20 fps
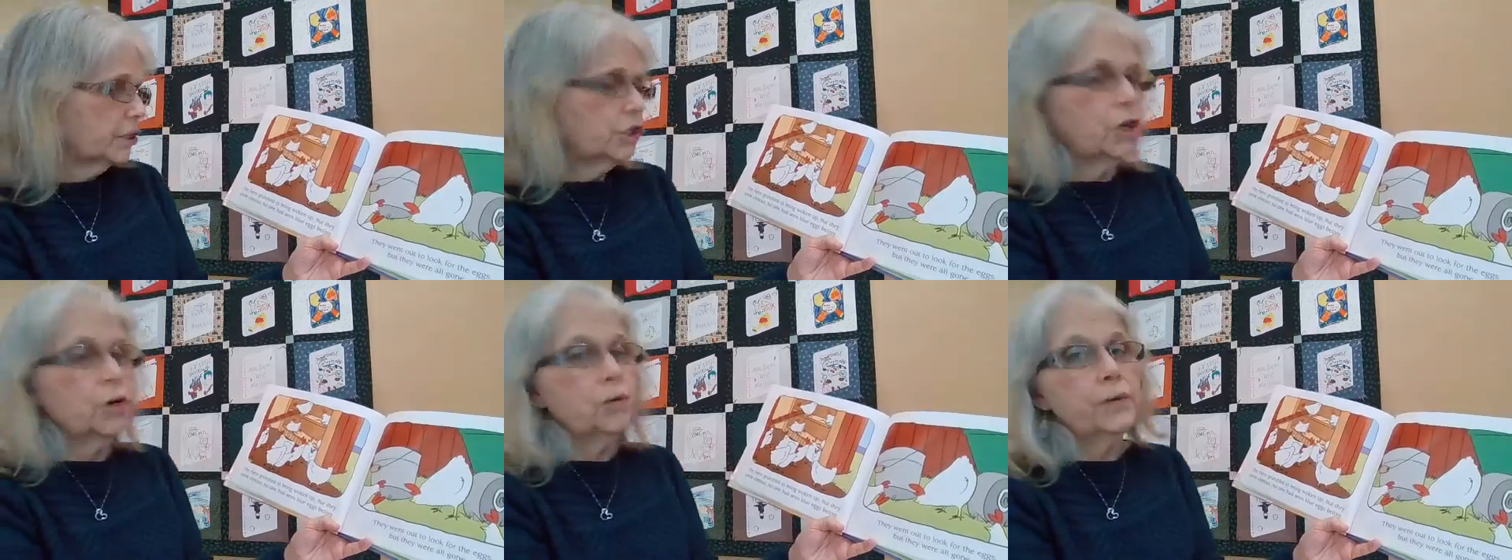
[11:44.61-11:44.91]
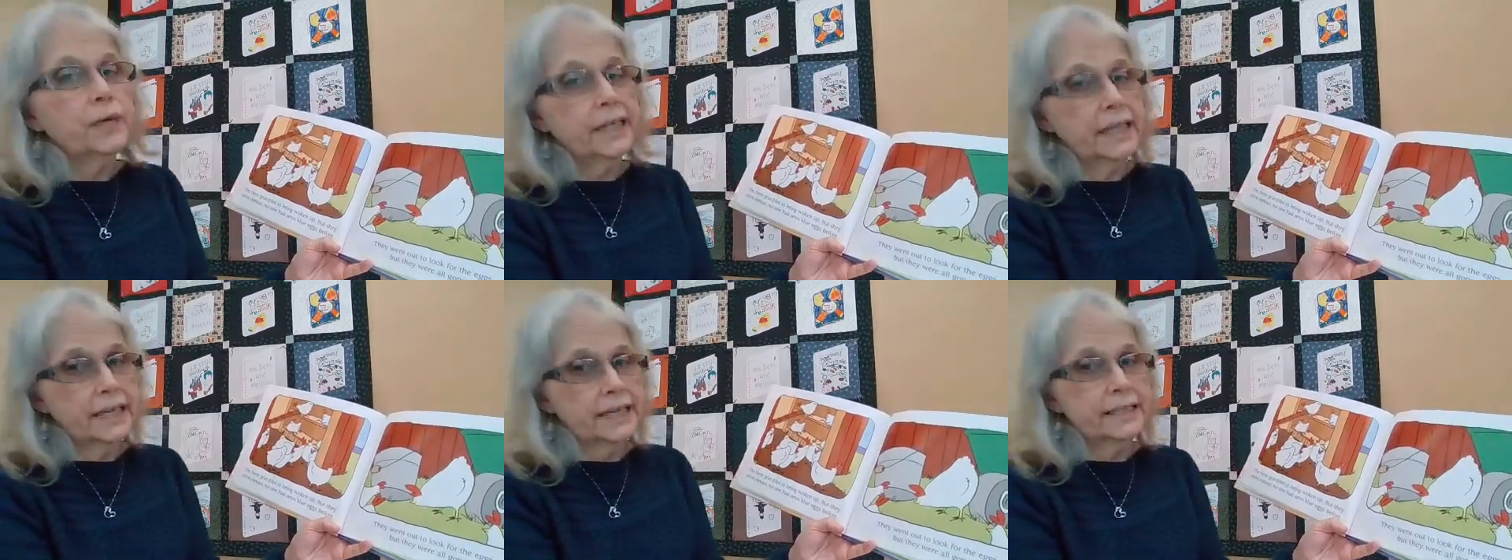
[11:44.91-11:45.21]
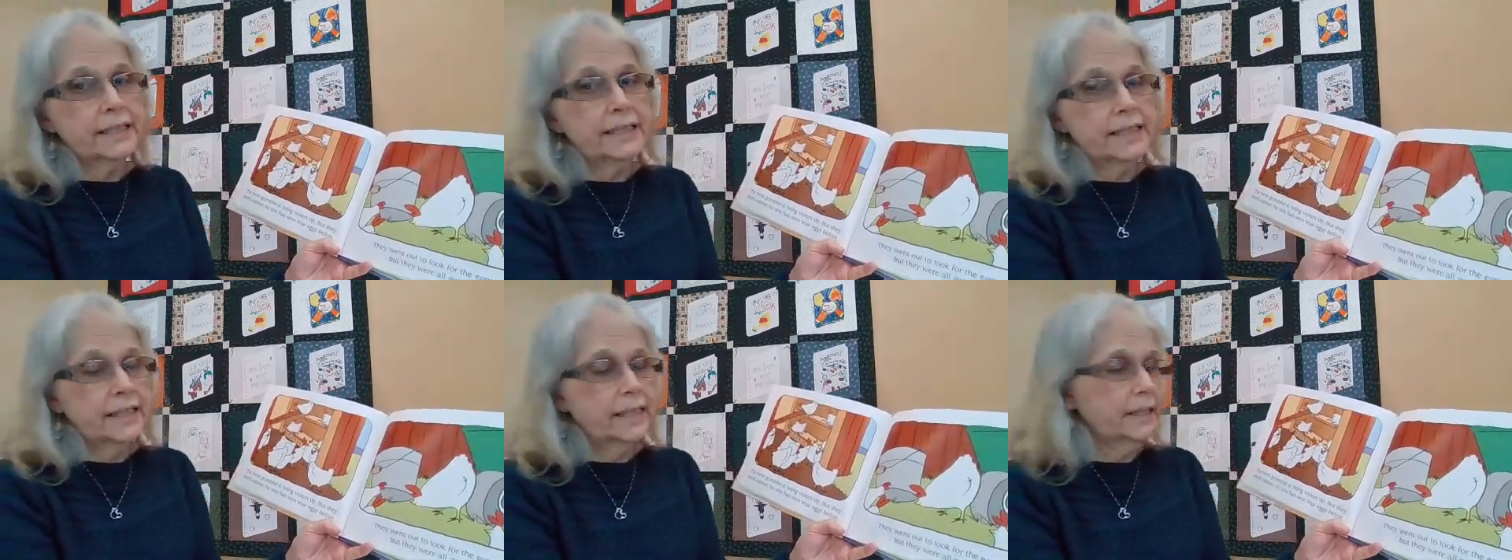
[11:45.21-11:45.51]
No one
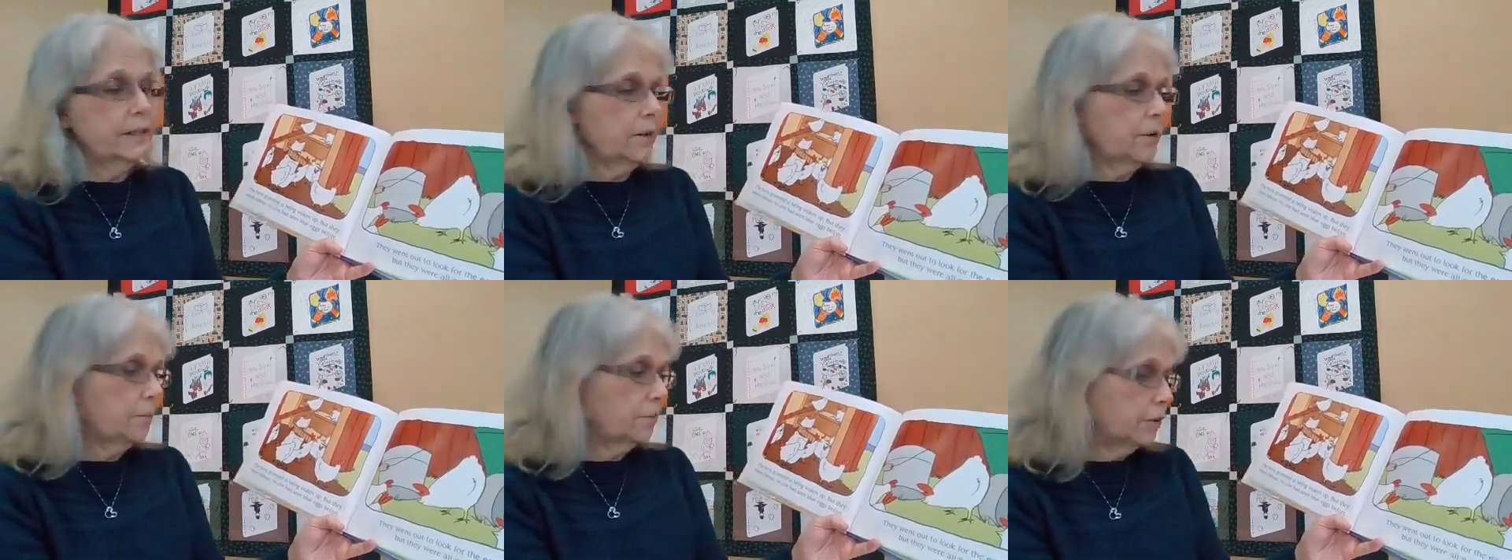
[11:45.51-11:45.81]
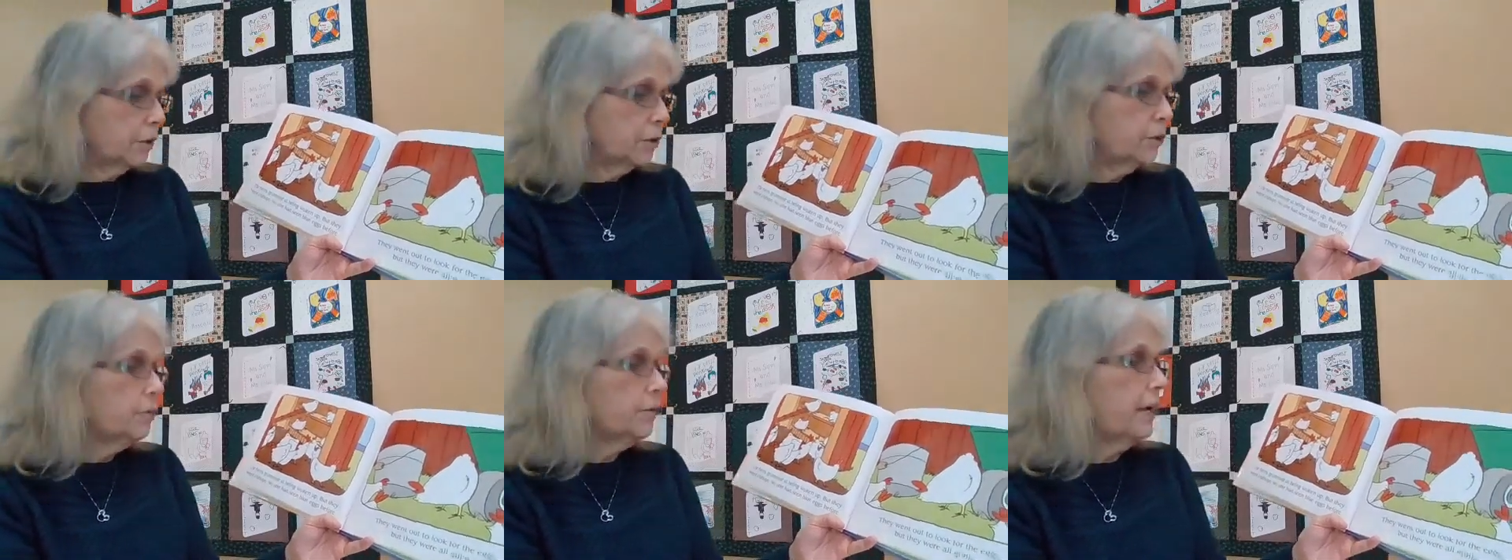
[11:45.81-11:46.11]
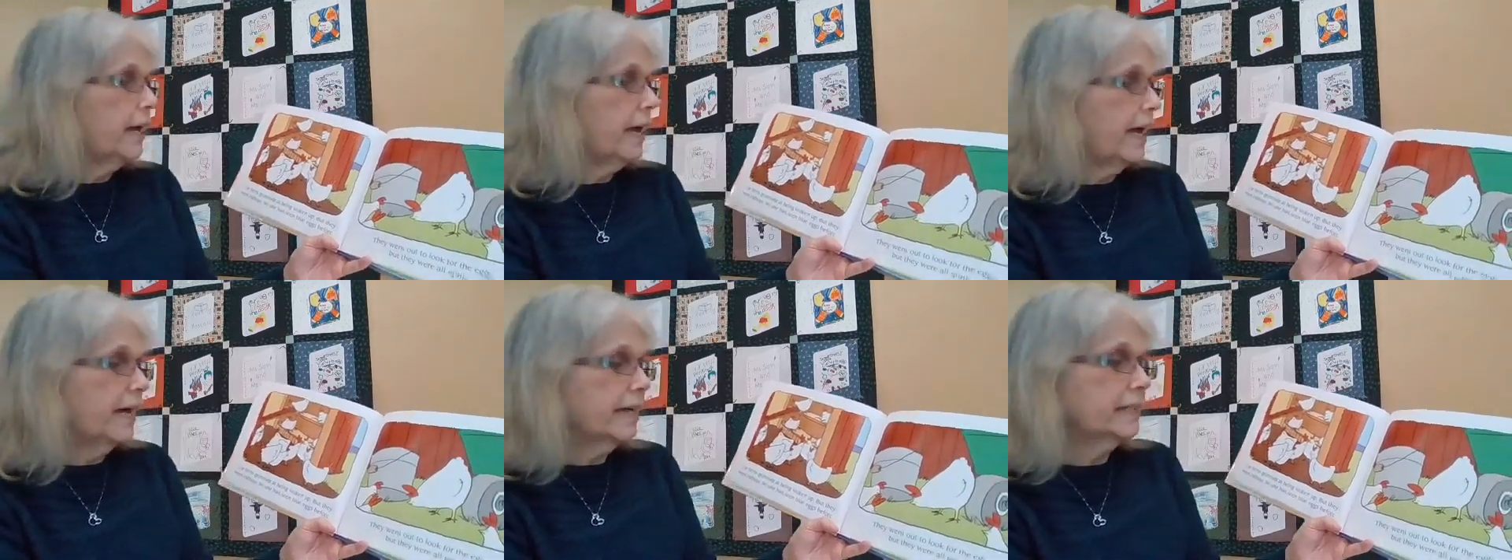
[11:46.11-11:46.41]
had seen
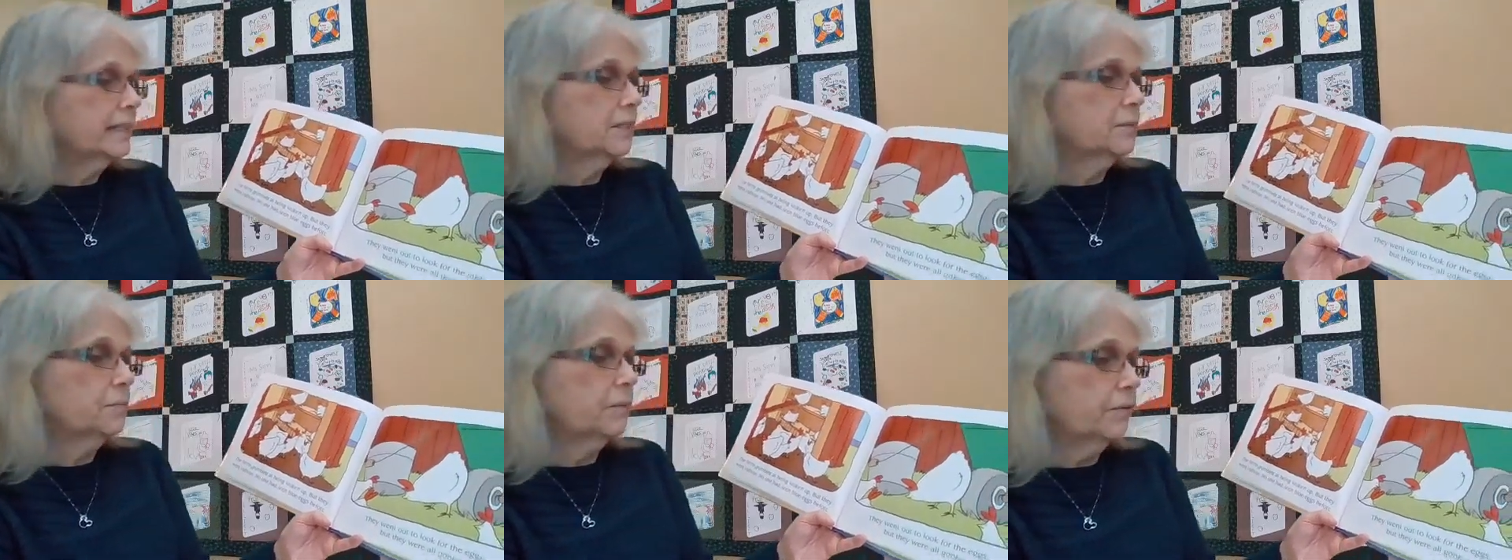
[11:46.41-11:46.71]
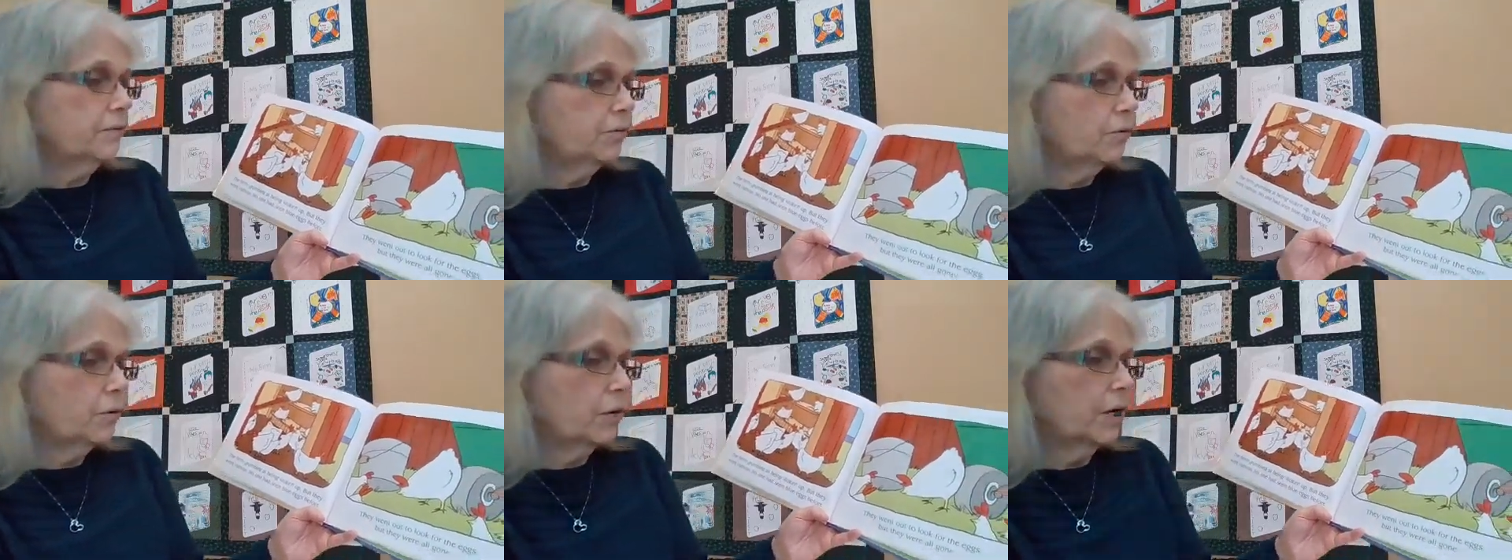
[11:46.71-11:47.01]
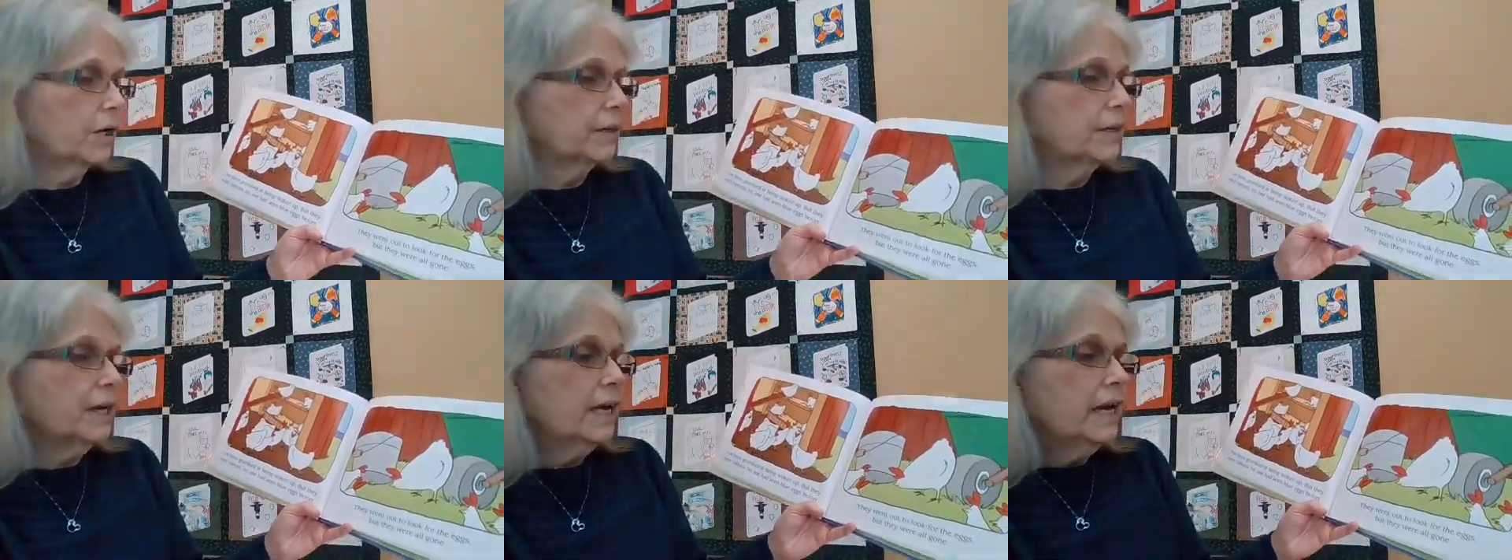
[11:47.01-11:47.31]
blue eggs
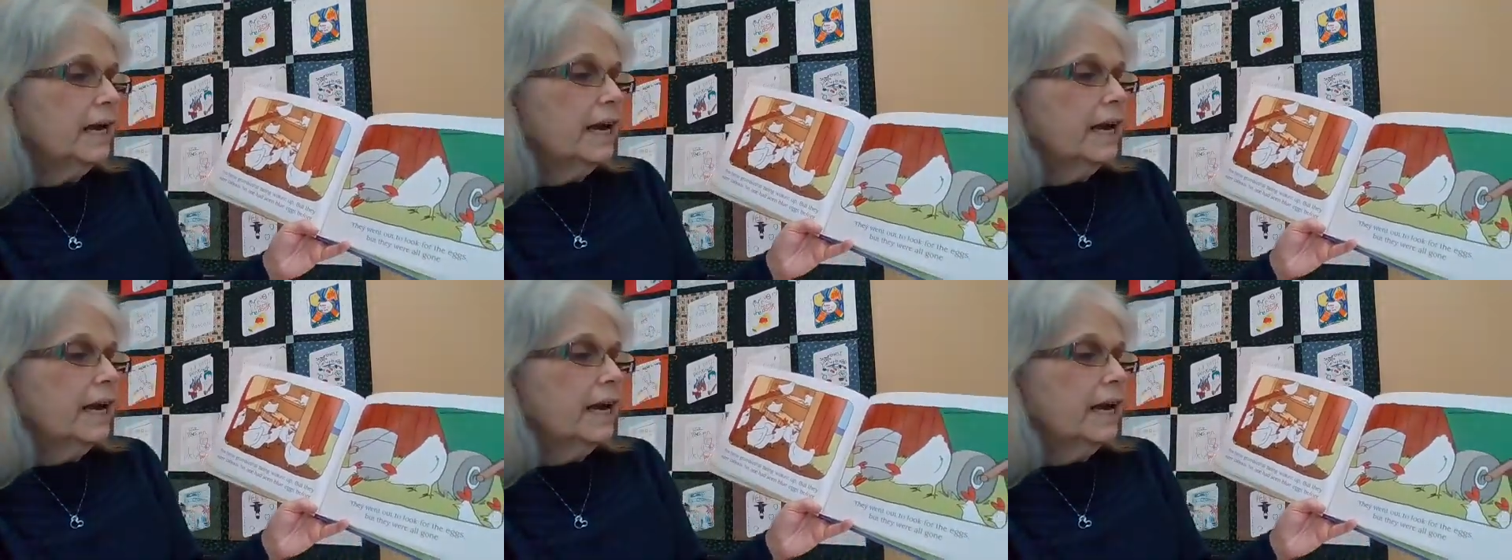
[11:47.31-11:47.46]
before.